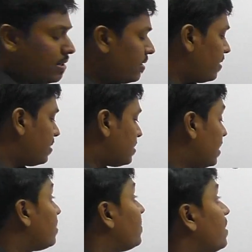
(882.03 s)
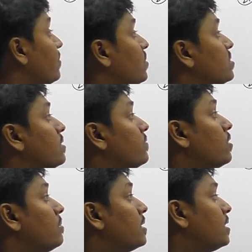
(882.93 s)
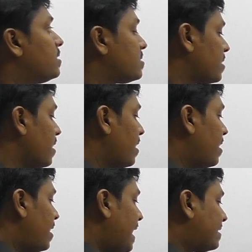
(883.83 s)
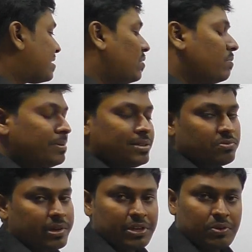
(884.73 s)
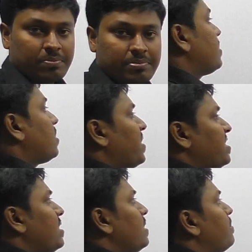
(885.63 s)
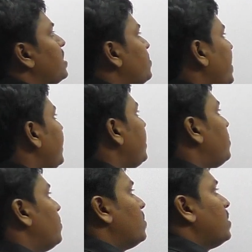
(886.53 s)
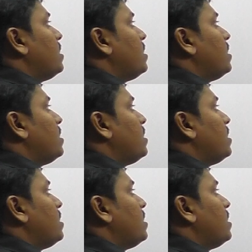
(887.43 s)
Here it is, here we have used a formula, that is x cube plus y cube. Question number 22.